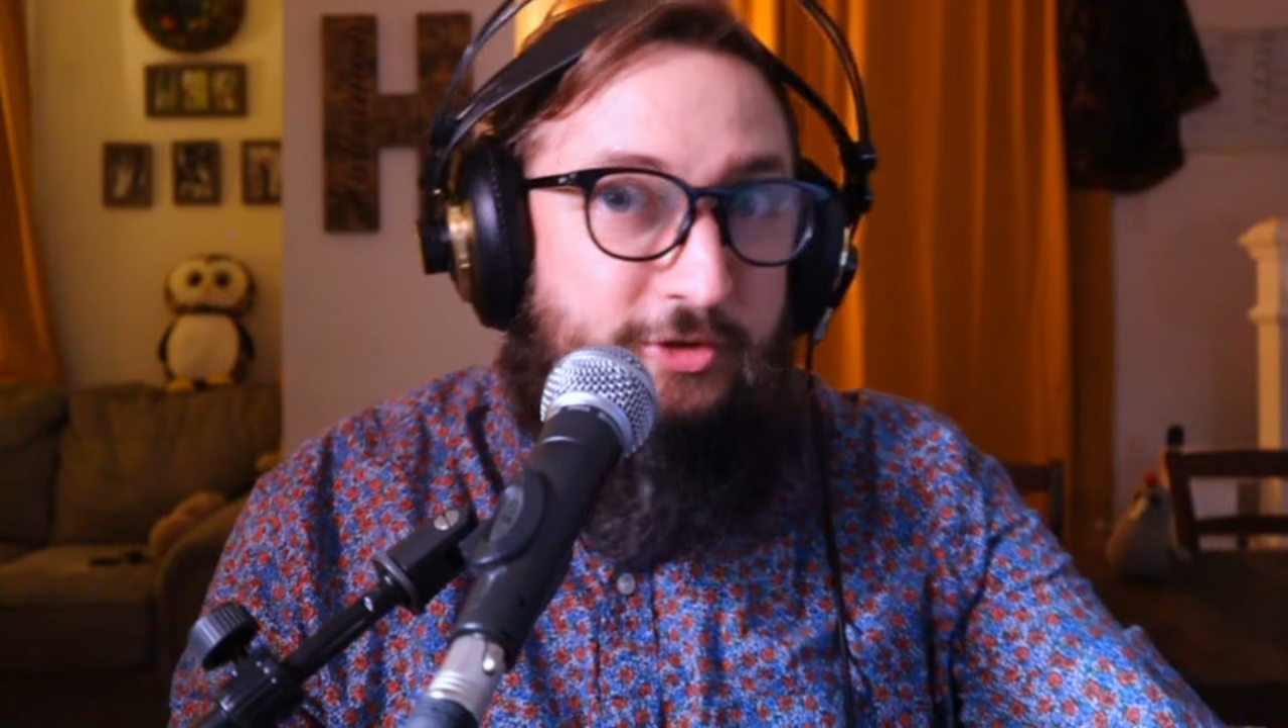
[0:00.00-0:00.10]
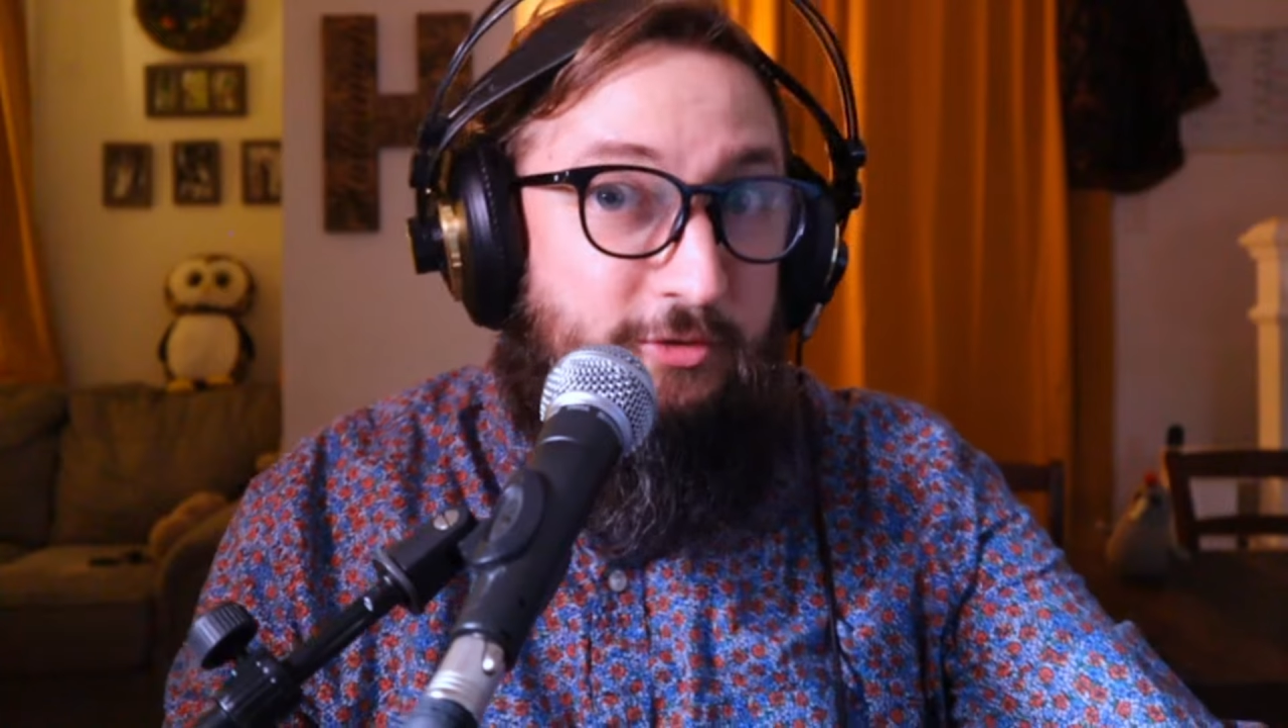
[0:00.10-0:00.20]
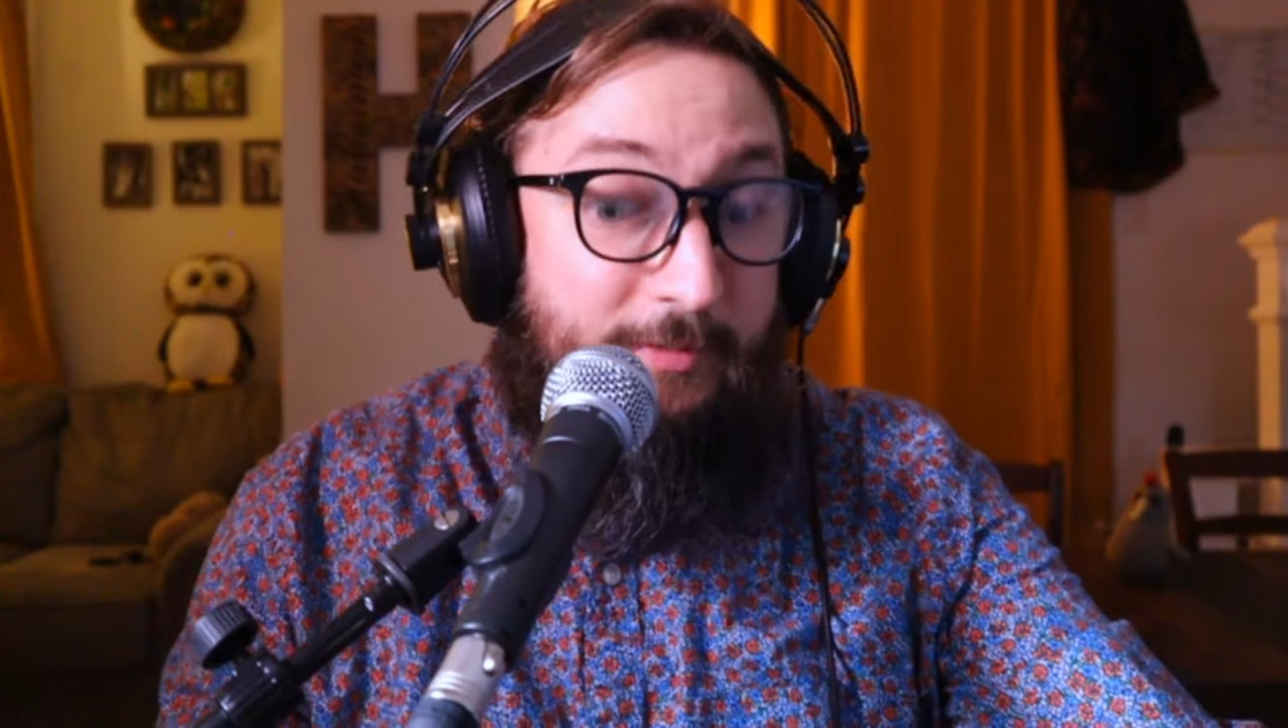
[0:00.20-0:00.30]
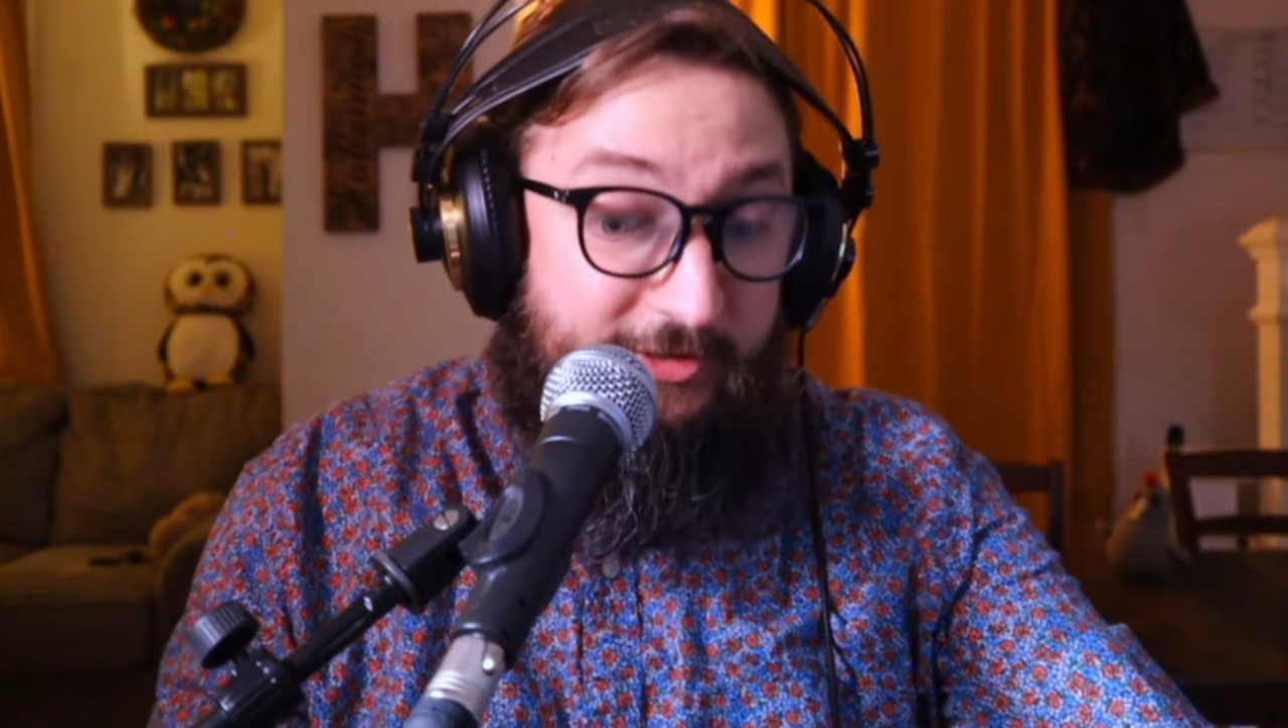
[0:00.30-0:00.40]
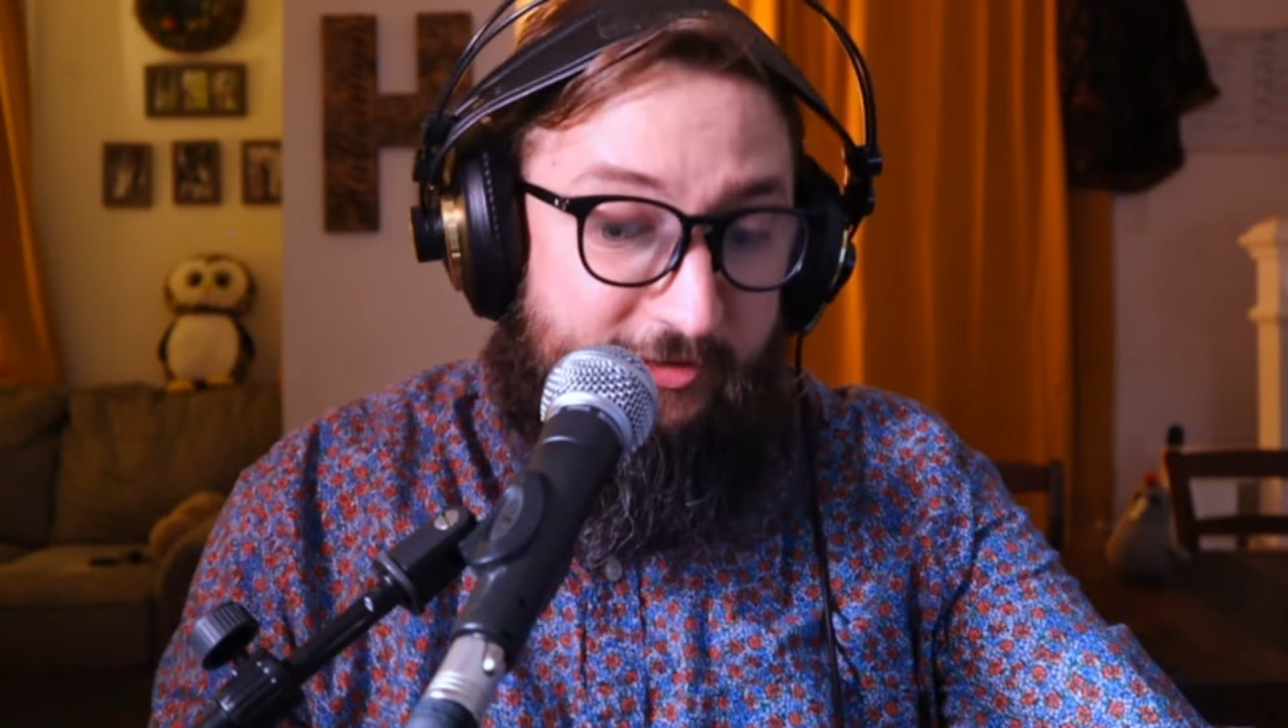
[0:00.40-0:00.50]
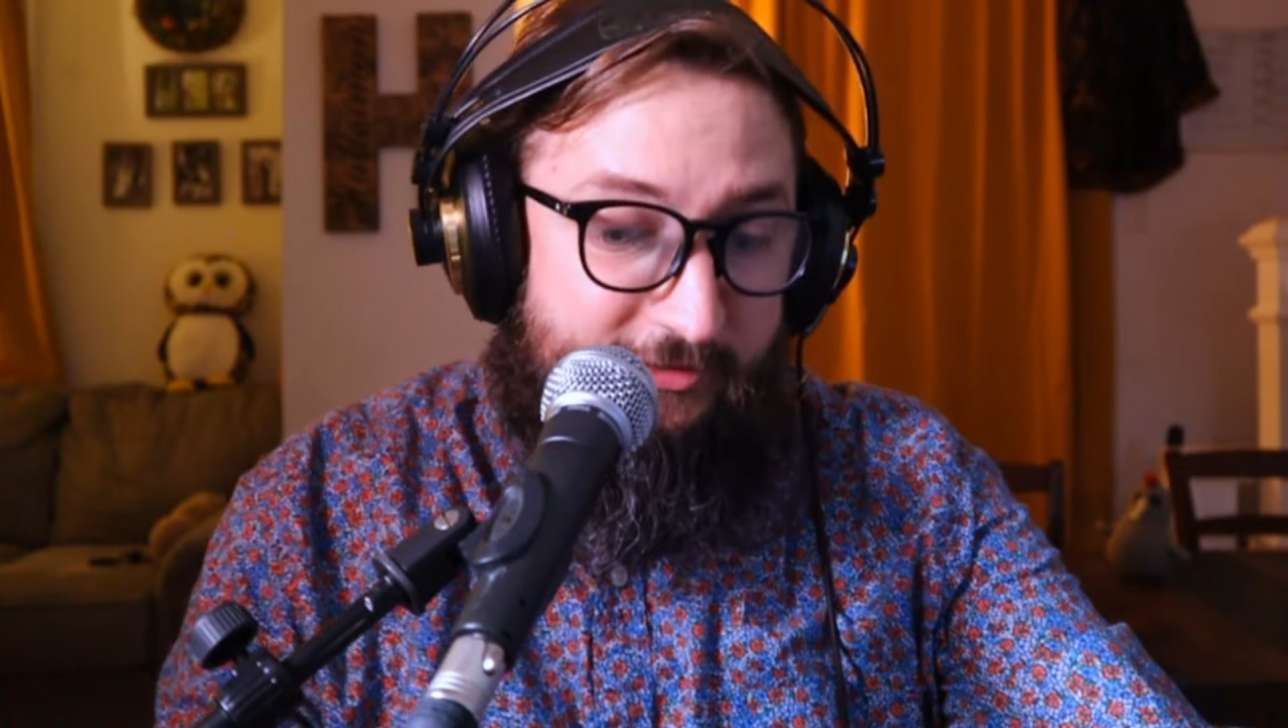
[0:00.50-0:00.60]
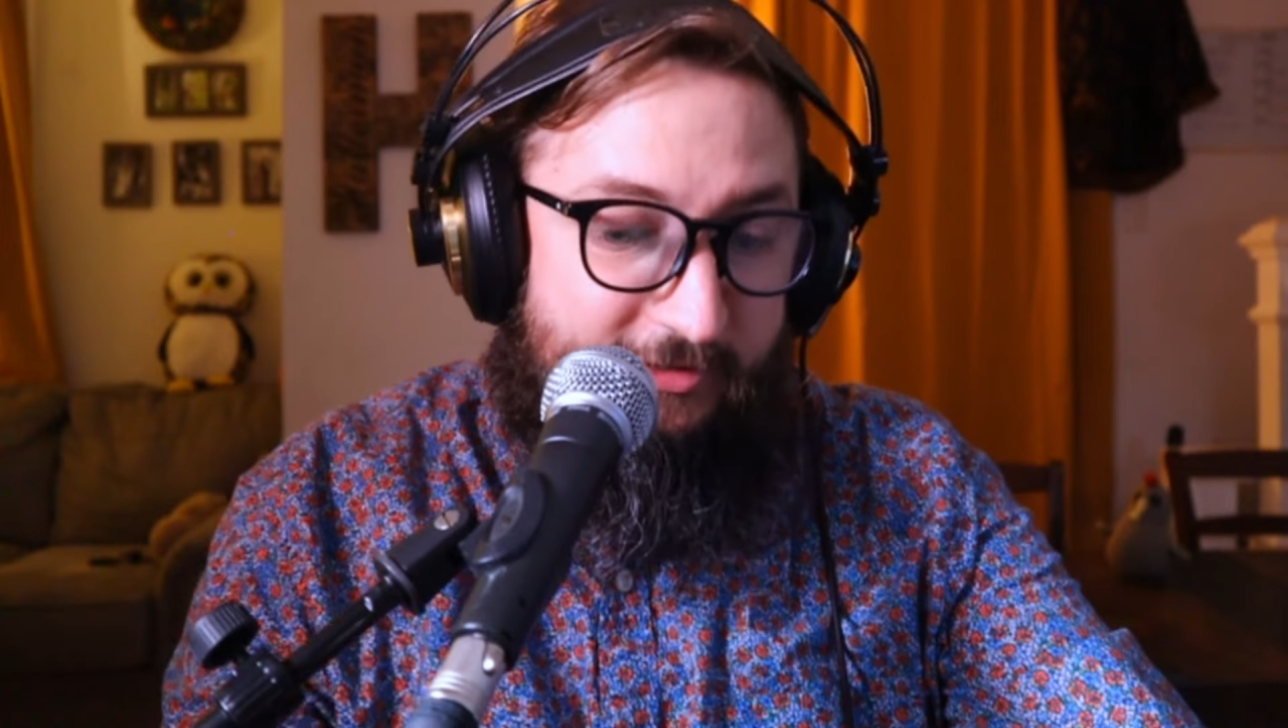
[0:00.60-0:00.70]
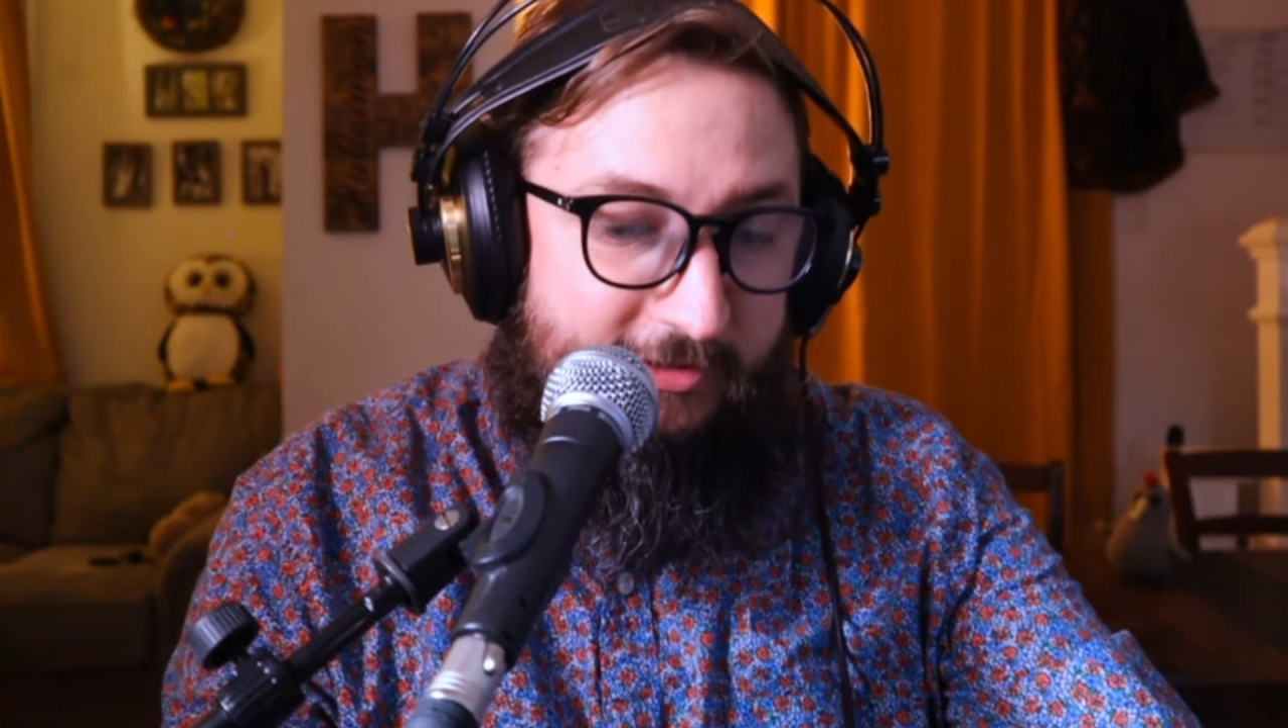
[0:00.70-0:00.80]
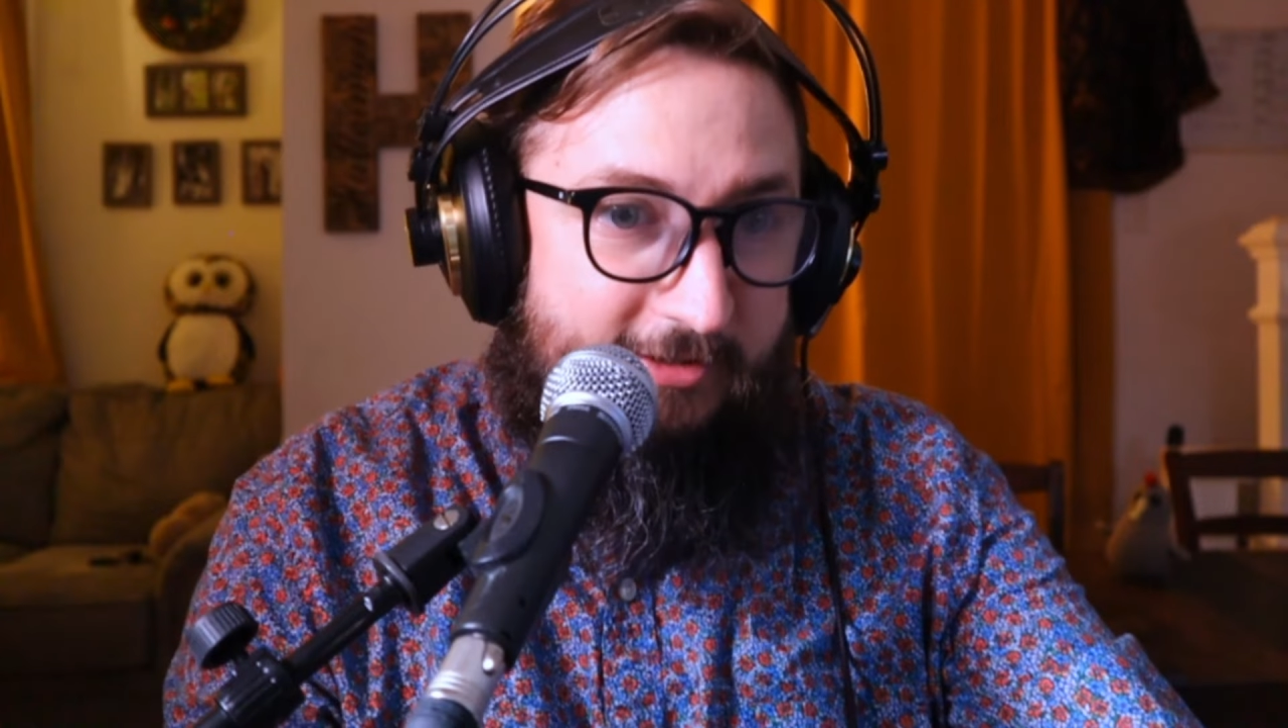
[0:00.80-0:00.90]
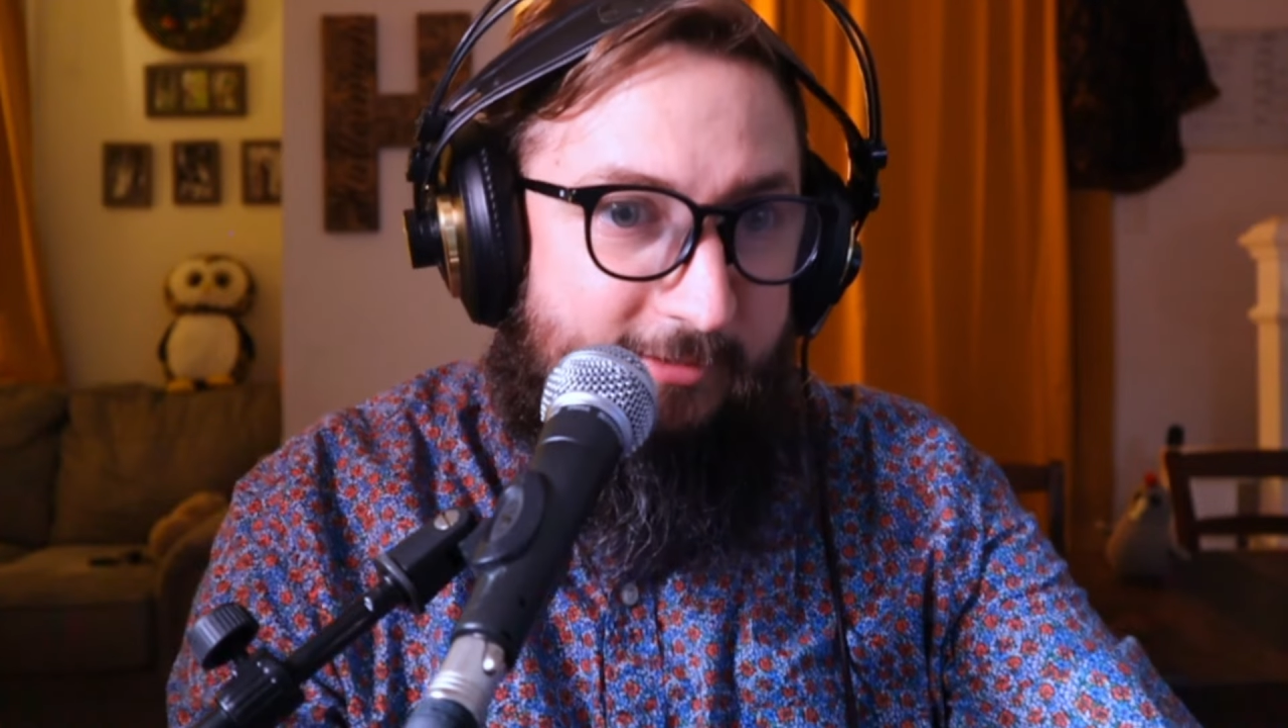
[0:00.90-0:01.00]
two measures.